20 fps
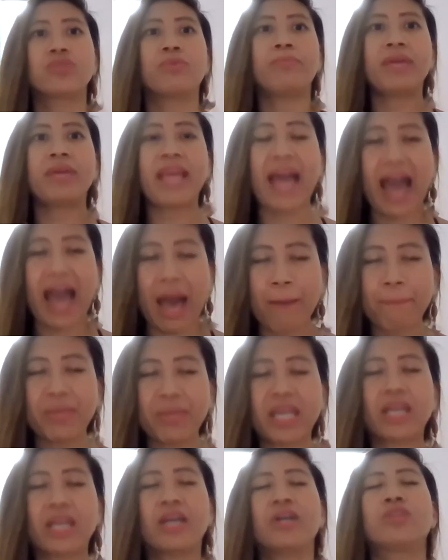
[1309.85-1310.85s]
to be
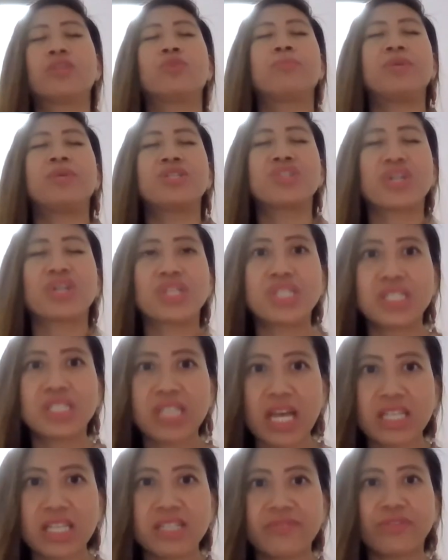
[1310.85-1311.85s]
happy, to be
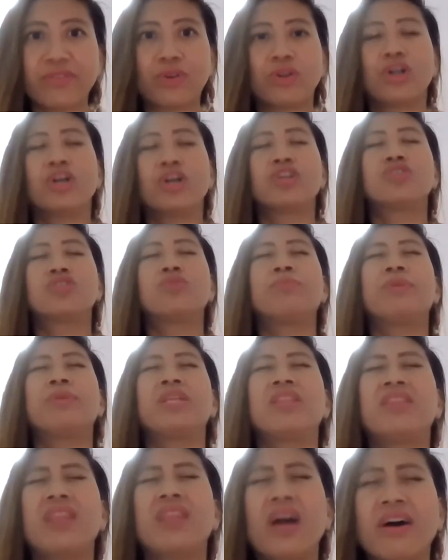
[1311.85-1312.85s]
successful, to be
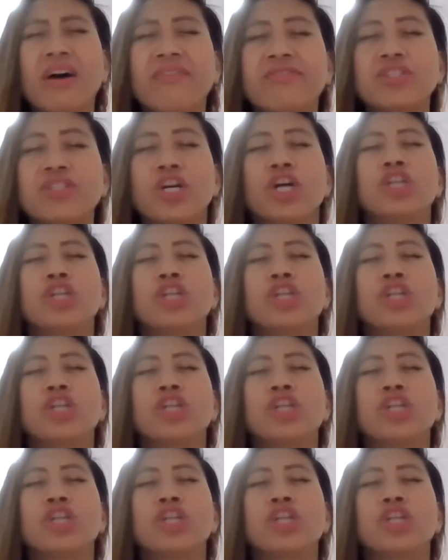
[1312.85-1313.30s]
loved,